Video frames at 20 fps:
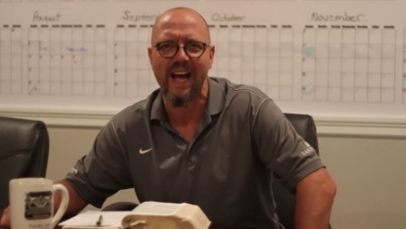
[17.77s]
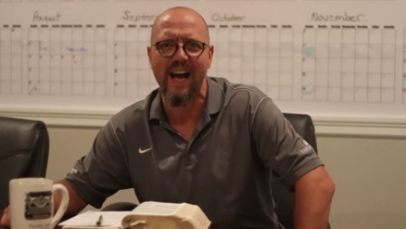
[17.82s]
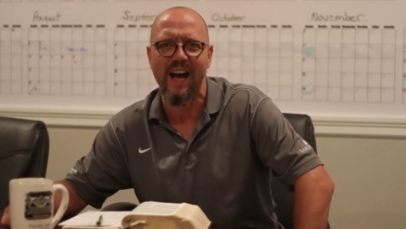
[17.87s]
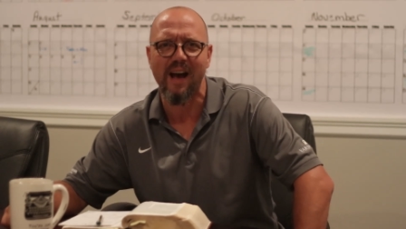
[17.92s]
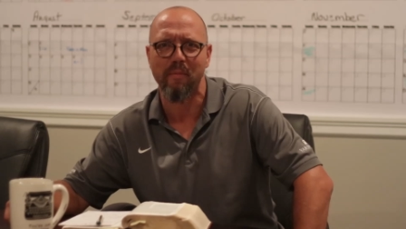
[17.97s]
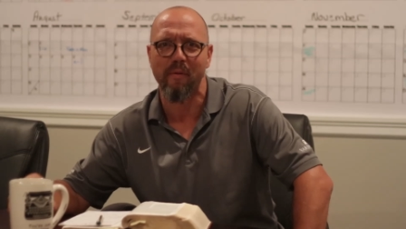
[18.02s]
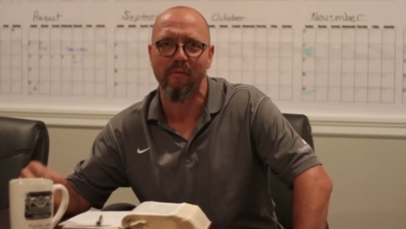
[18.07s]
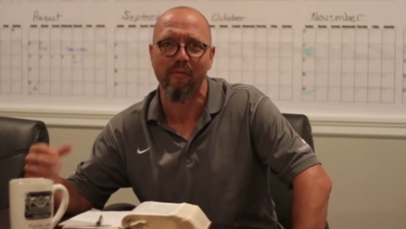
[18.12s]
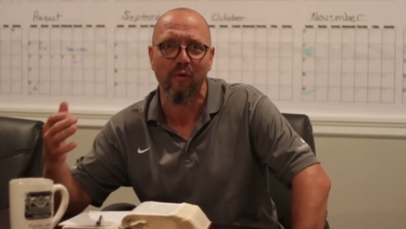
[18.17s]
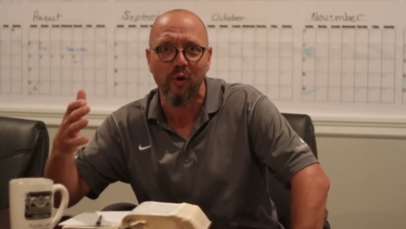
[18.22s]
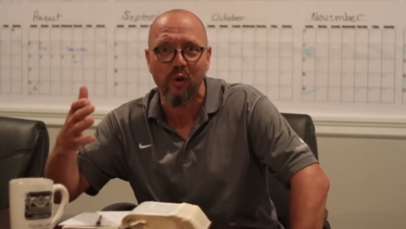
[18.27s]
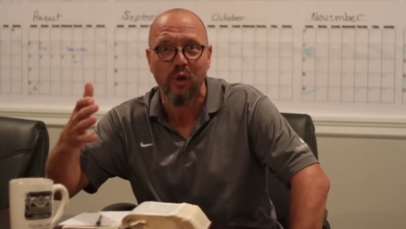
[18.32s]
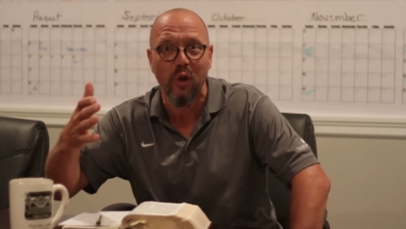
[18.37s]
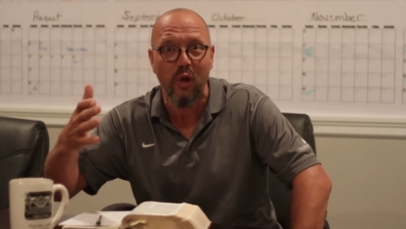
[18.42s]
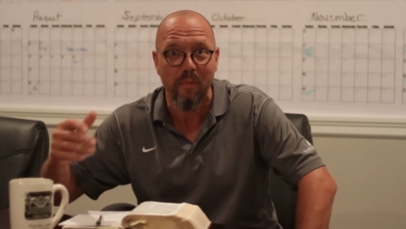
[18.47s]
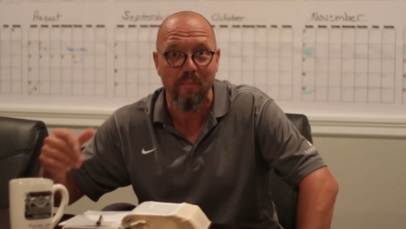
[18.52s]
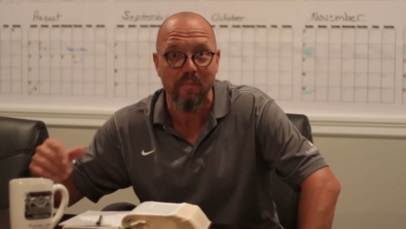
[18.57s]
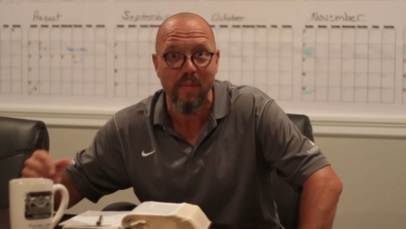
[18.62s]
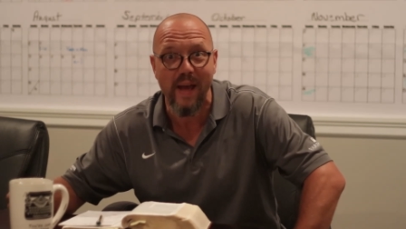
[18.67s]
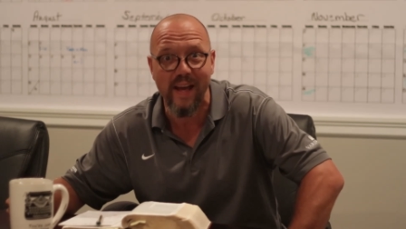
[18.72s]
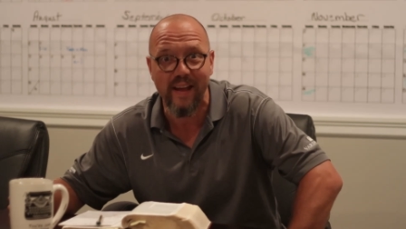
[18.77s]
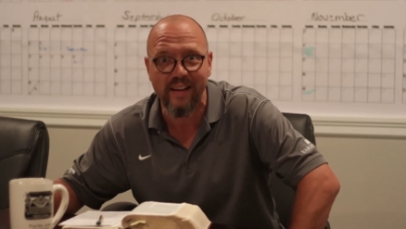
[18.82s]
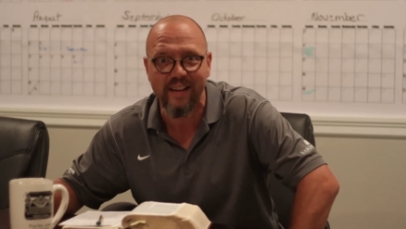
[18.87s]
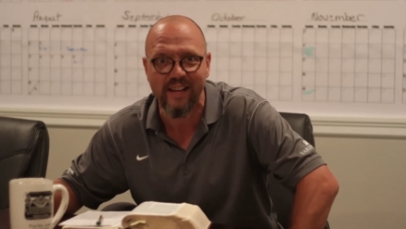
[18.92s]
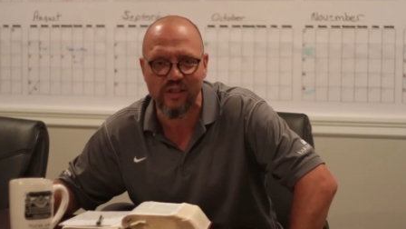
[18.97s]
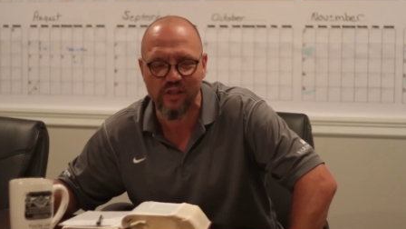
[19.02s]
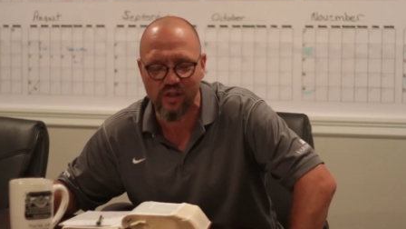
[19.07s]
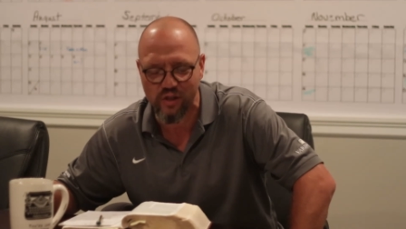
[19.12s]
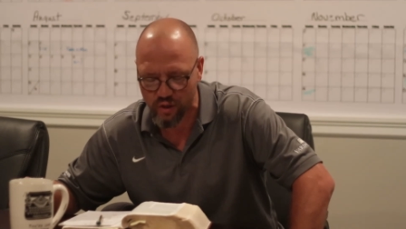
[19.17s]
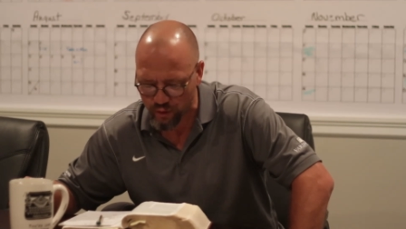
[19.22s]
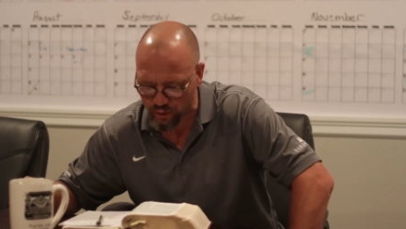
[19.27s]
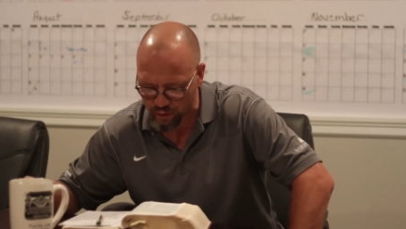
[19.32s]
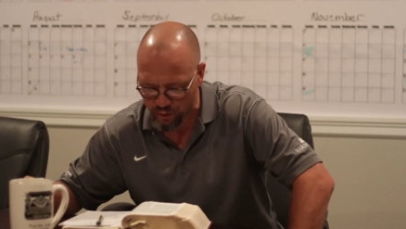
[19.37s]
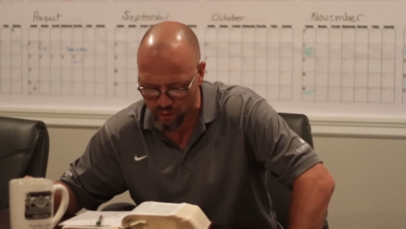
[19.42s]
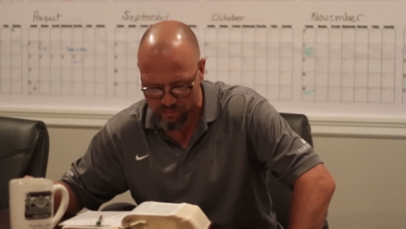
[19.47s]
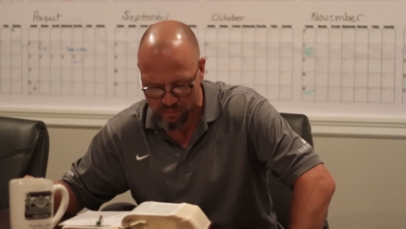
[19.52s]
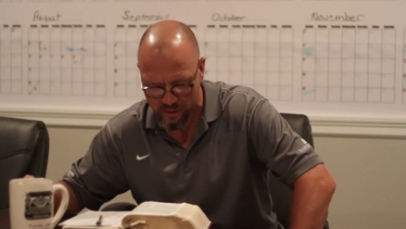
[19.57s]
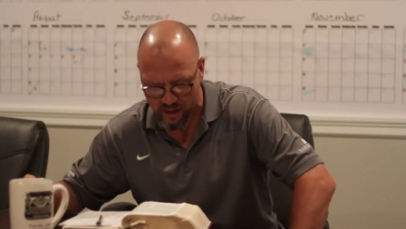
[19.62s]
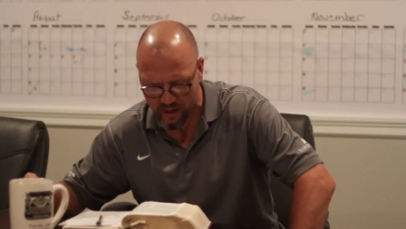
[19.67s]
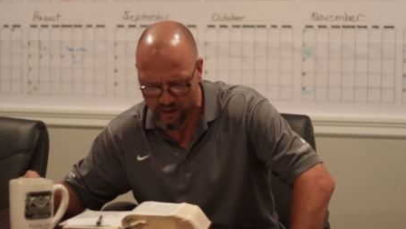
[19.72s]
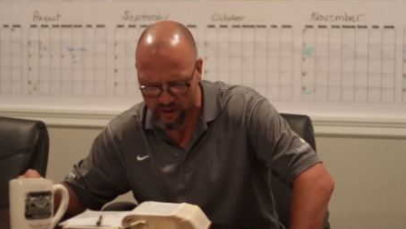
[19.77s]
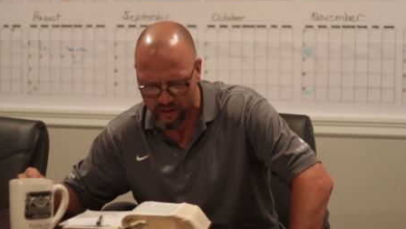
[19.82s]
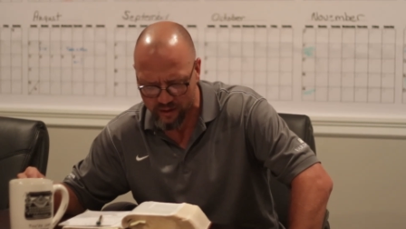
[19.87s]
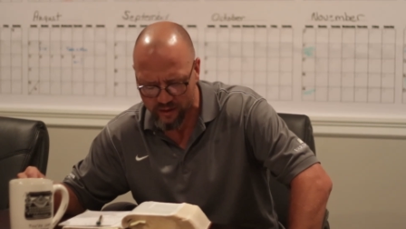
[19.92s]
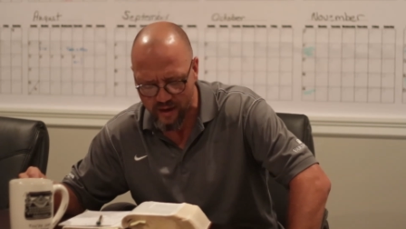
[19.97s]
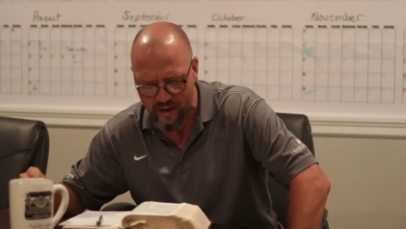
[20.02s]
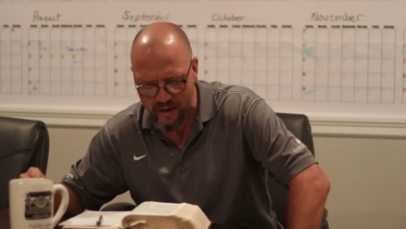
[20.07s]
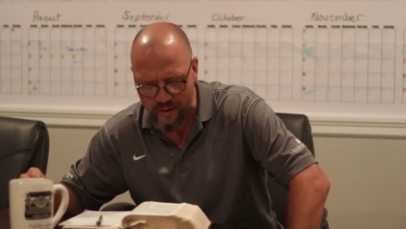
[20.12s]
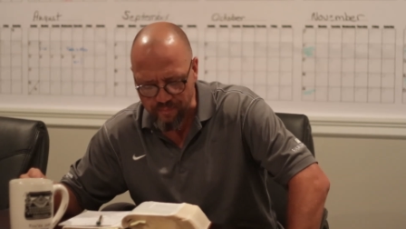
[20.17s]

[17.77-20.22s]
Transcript: Uh, before you go to bed, can stir your mind.